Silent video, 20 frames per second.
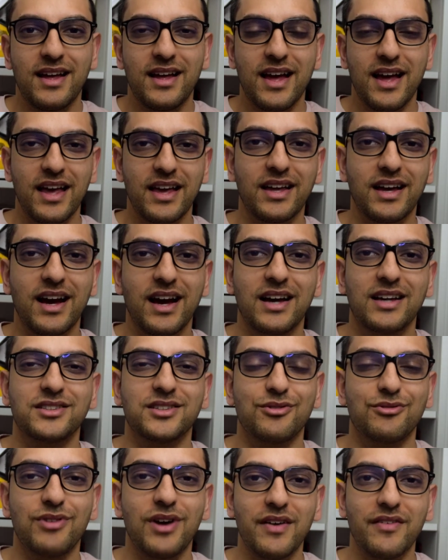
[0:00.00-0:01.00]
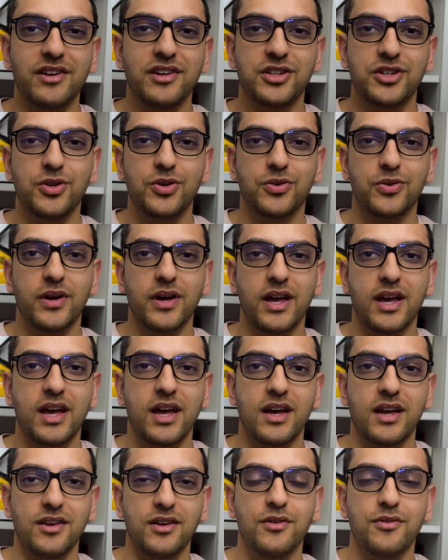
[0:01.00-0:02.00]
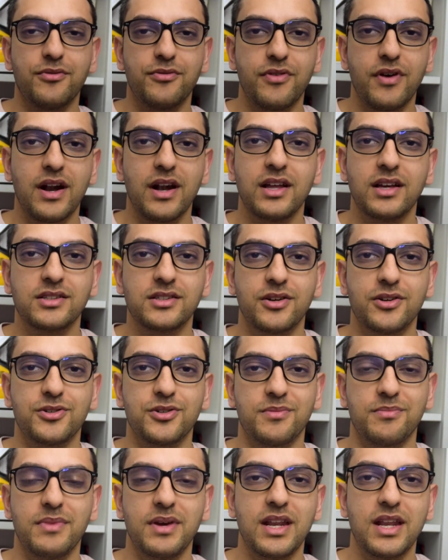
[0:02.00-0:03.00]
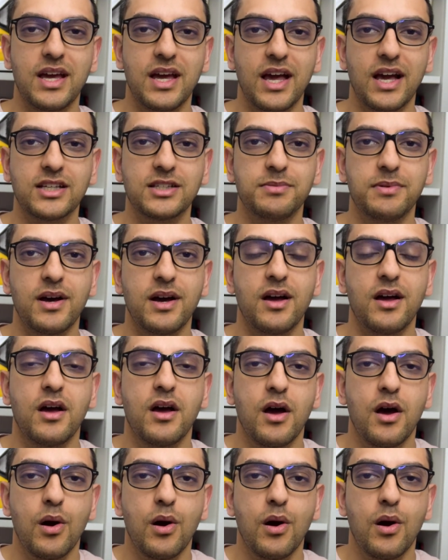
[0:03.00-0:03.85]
Hey guys, Ravi Shukla here, your friendly social media expert.